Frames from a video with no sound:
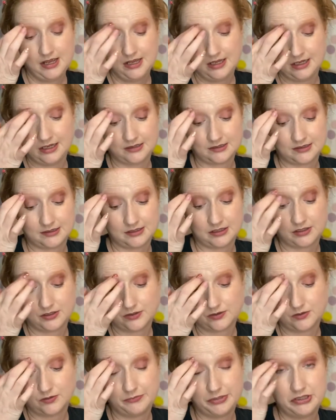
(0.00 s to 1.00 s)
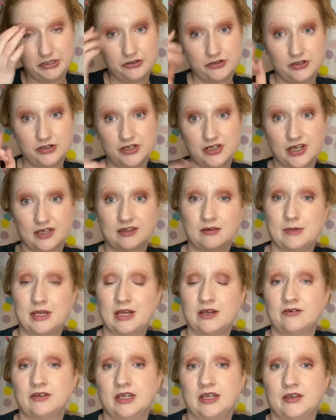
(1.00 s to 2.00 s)
And so be sure to check them
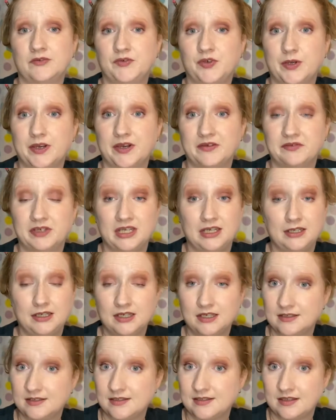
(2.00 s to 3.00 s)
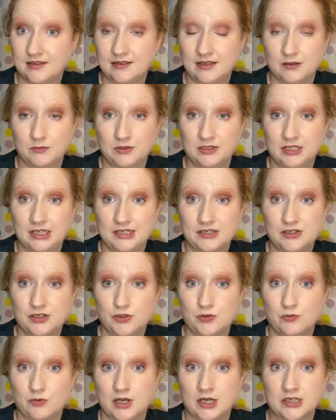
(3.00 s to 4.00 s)
out if you have any kids that would like
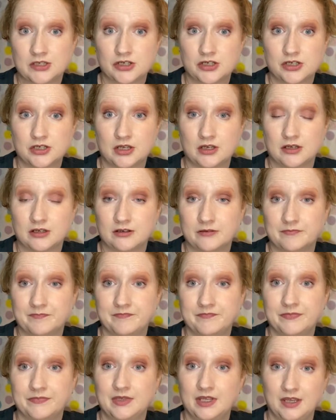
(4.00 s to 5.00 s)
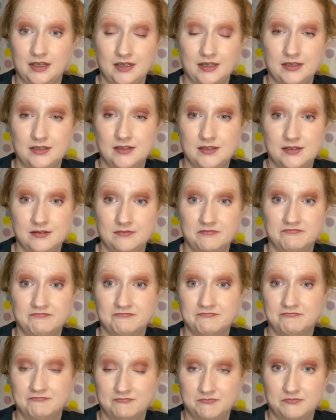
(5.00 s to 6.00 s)
to watch um, a kids
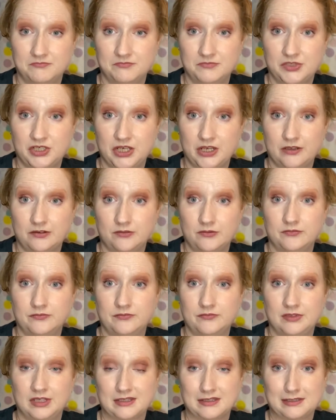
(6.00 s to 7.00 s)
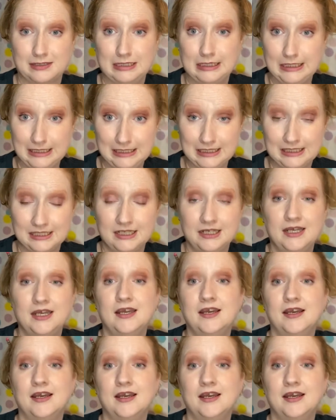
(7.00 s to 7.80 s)
channel that's clean.